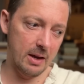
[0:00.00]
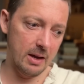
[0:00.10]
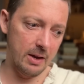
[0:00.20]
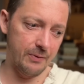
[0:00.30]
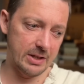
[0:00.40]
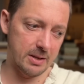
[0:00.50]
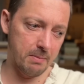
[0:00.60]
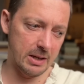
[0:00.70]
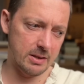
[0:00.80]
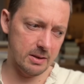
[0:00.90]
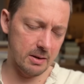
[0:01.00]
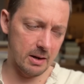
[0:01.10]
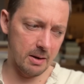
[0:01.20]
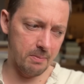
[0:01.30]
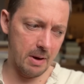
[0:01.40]
if it's a bit
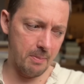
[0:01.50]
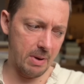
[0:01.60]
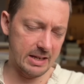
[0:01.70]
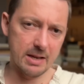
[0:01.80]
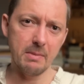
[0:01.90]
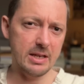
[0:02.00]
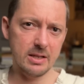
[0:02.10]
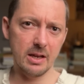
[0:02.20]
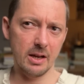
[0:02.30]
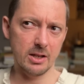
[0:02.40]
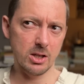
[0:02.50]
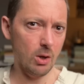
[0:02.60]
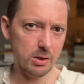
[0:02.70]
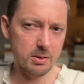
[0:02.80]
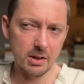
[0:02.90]
pessimistic, it's
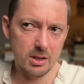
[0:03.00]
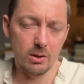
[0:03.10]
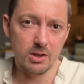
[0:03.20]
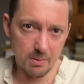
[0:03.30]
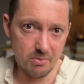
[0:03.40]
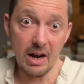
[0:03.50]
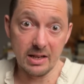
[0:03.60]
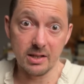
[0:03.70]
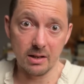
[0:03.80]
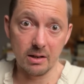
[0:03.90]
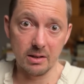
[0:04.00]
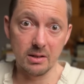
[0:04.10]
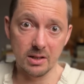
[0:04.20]
not surprisingly